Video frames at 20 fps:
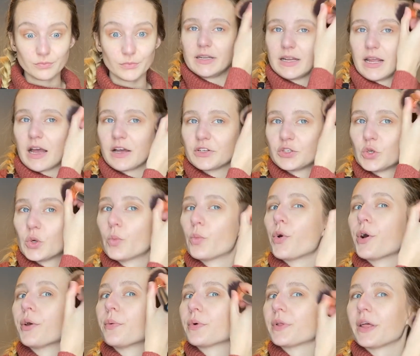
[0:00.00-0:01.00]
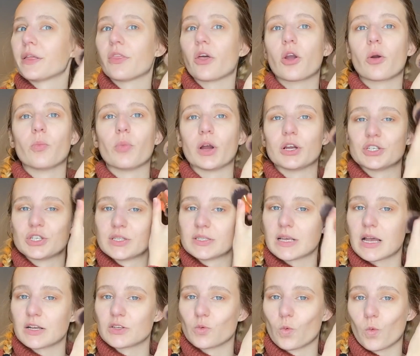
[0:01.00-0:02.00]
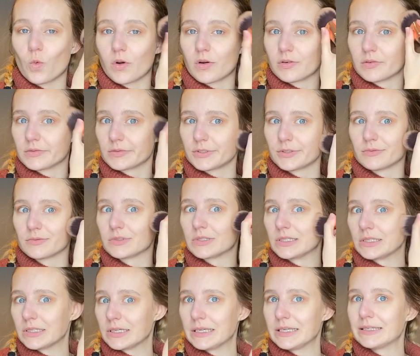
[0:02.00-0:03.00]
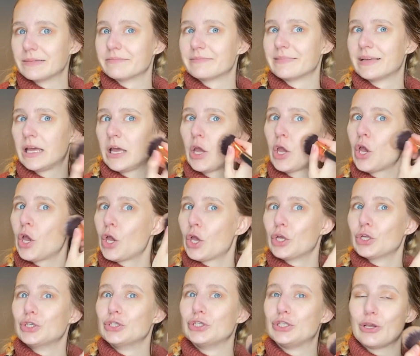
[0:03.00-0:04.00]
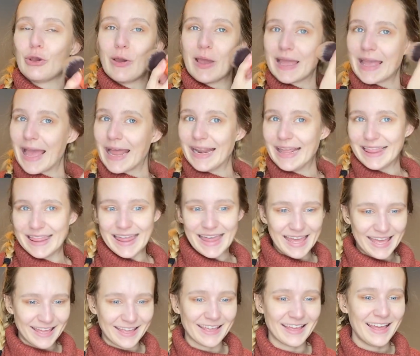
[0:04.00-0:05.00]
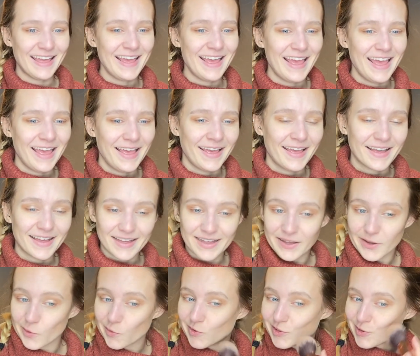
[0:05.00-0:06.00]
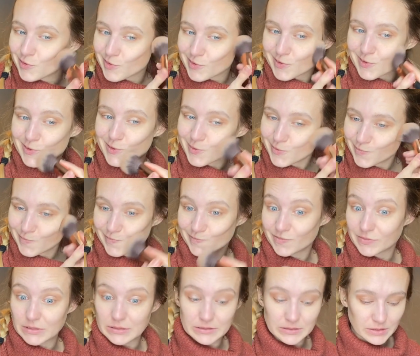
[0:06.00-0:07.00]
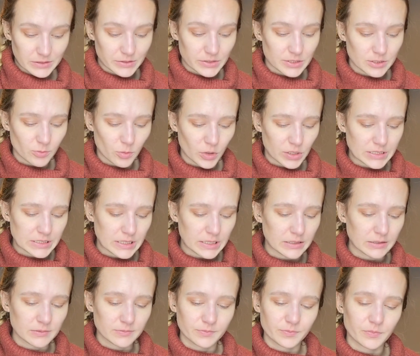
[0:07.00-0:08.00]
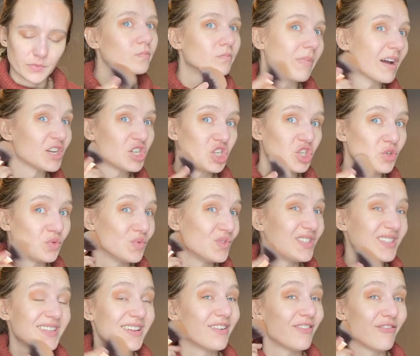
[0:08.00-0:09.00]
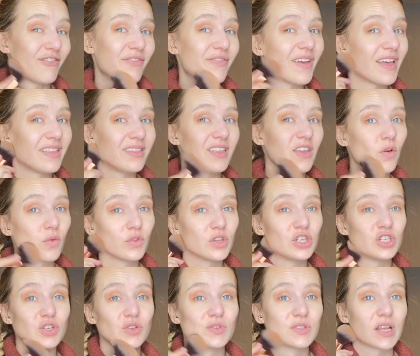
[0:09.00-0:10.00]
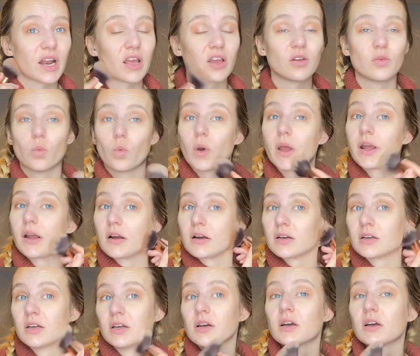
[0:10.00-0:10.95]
Got to a point where like the compression socks weren't really doing anything, which was a little disappointing. My shoes didn't fit. The only shoes that I could wear